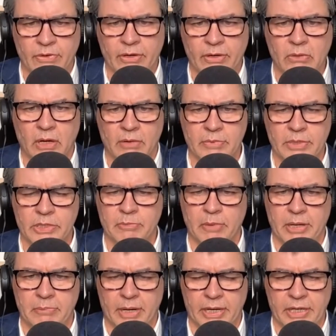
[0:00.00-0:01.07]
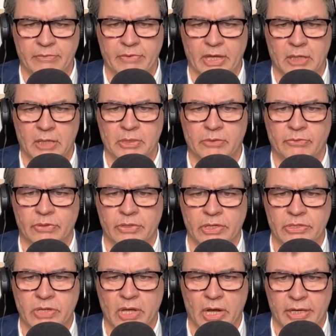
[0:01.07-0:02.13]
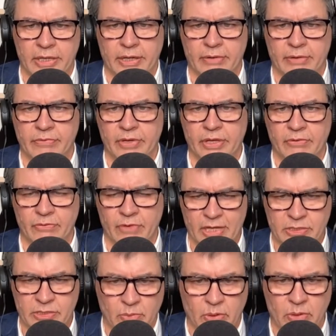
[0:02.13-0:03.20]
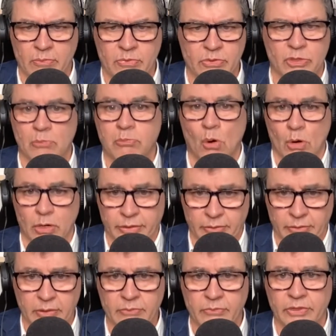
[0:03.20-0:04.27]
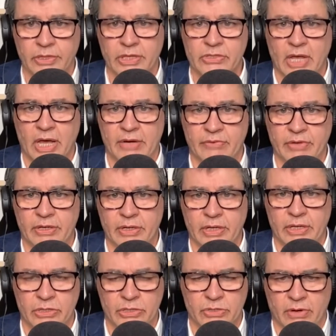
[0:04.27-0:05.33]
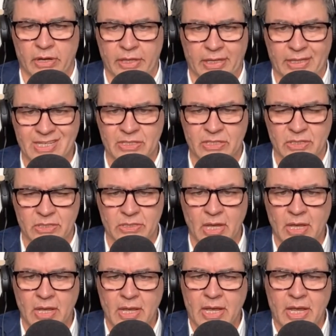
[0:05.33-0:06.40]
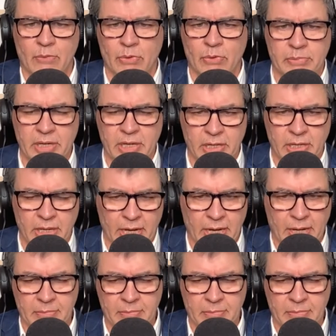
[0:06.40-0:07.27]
federal government has made money available for this kind of invest or support for this kind of industry. I think this is, it wouldn't be